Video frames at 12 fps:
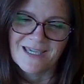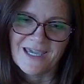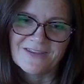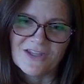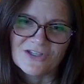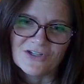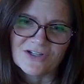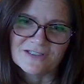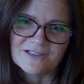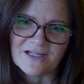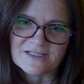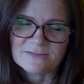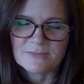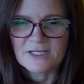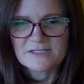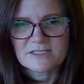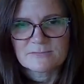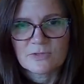And then you conduct some
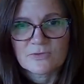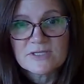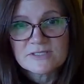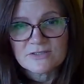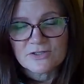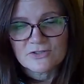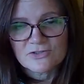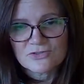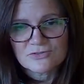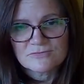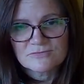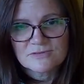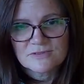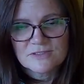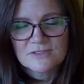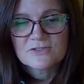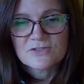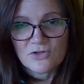customer research
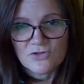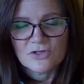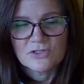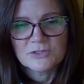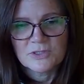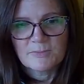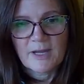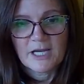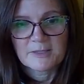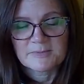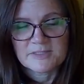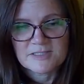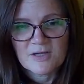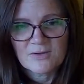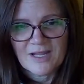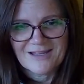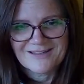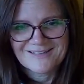so you can do a buyer
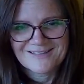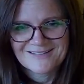persona,